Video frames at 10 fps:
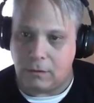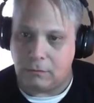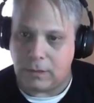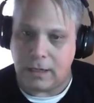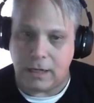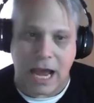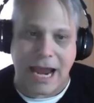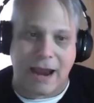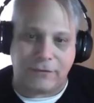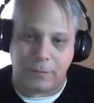Right? I
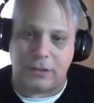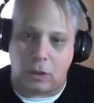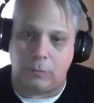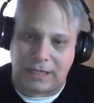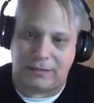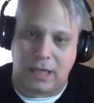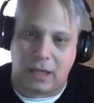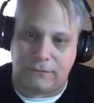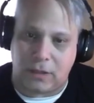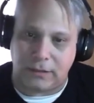have to be sold
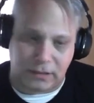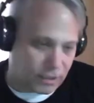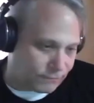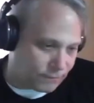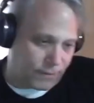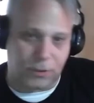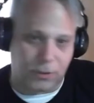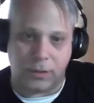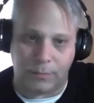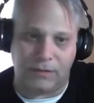myself on this stuff if I'm
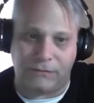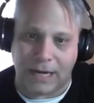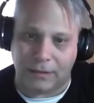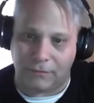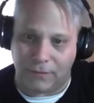going to be effective